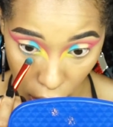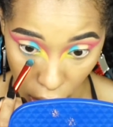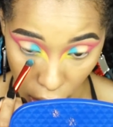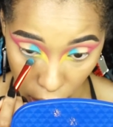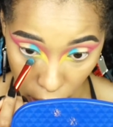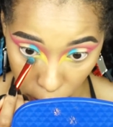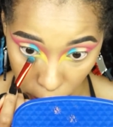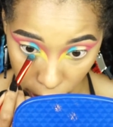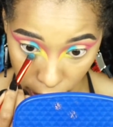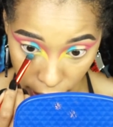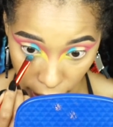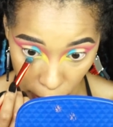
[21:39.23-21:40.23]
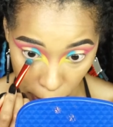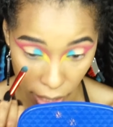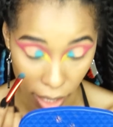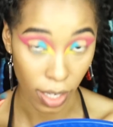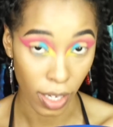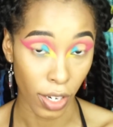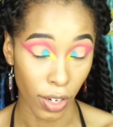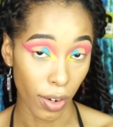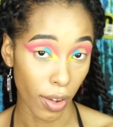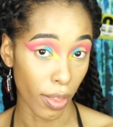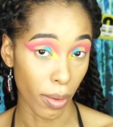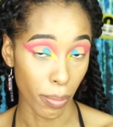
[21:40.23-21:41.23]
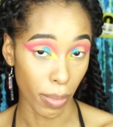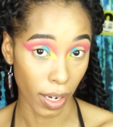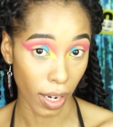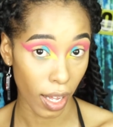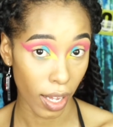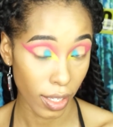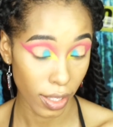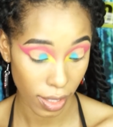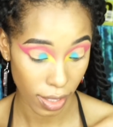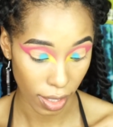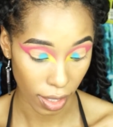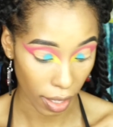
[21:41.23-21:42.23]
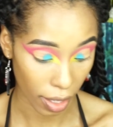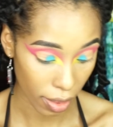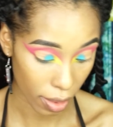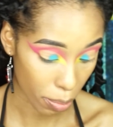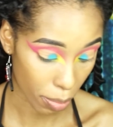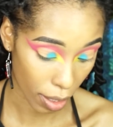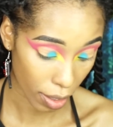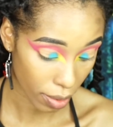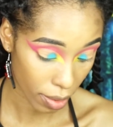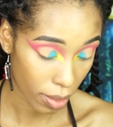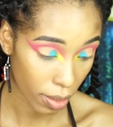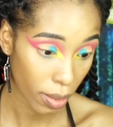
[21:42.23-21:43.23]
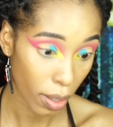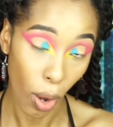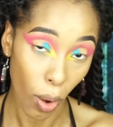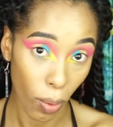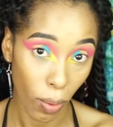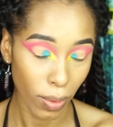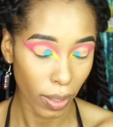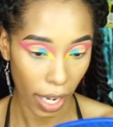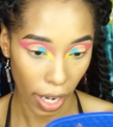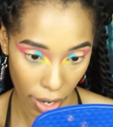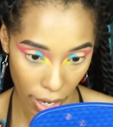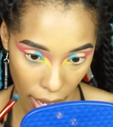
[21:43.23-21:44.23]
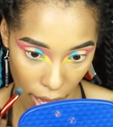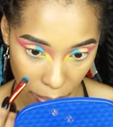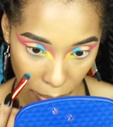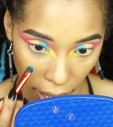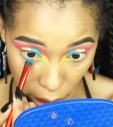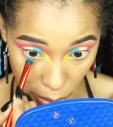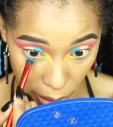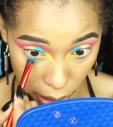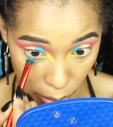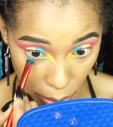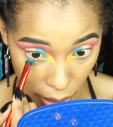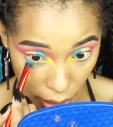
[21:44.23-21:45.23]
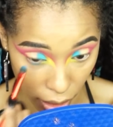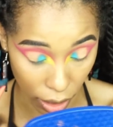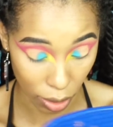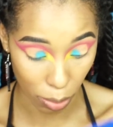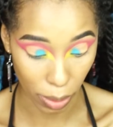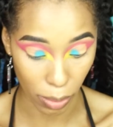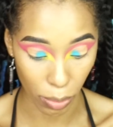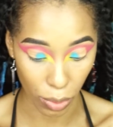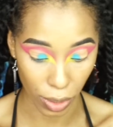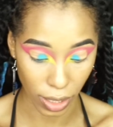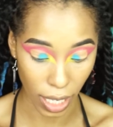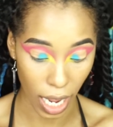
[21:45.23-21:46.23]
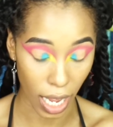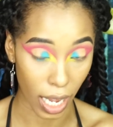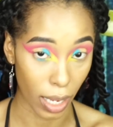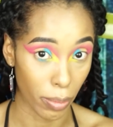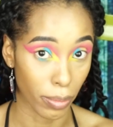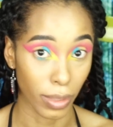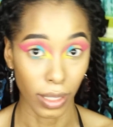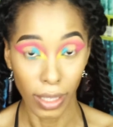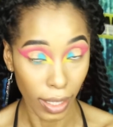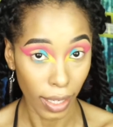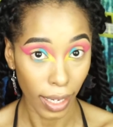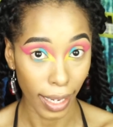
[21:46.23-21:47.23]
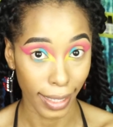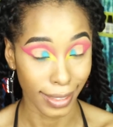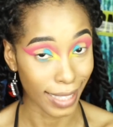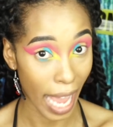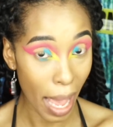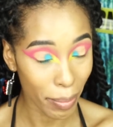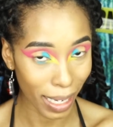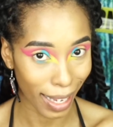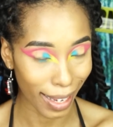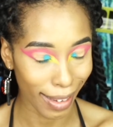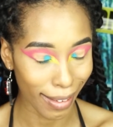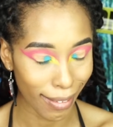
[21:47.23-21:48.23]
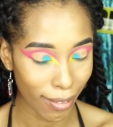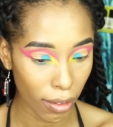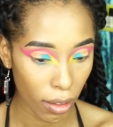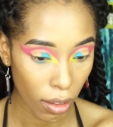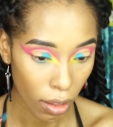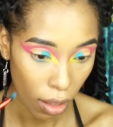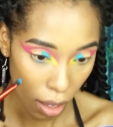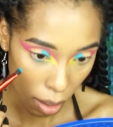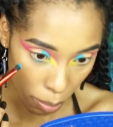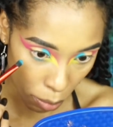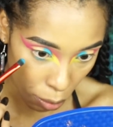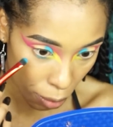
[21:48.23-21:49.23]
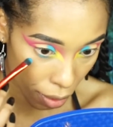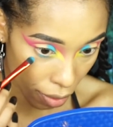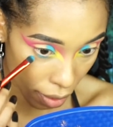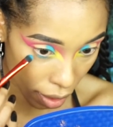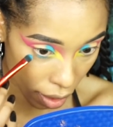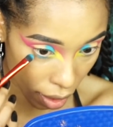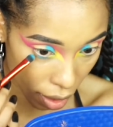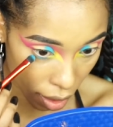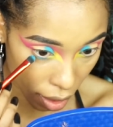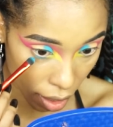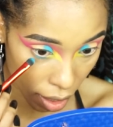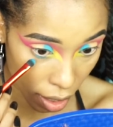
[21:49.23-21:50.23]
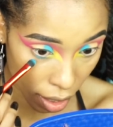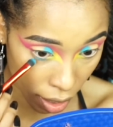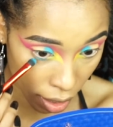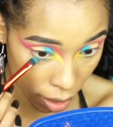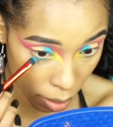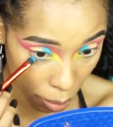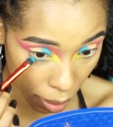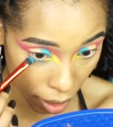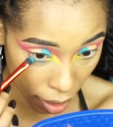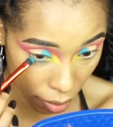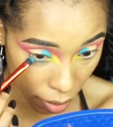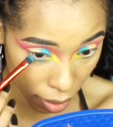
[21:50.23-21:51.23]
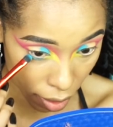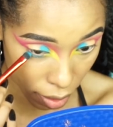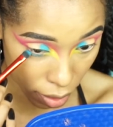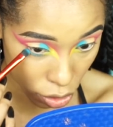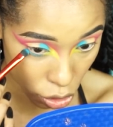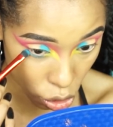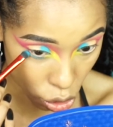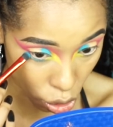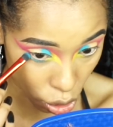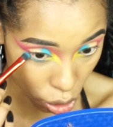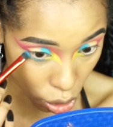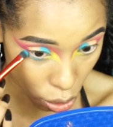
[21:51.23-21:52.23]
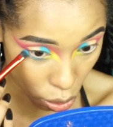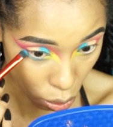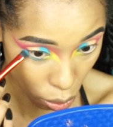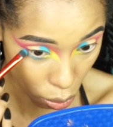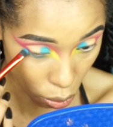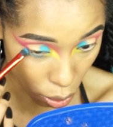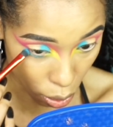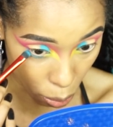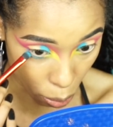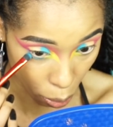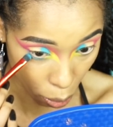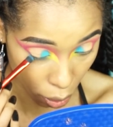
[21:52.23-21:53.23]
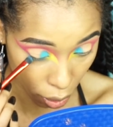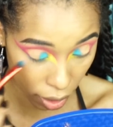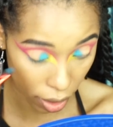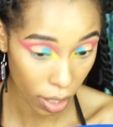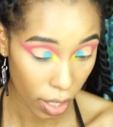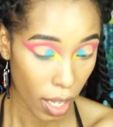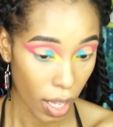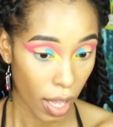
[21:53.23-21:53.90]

um, examine near the buttocks, like the butt hole area. He would spend a little bit more time examining more than any parent should or would.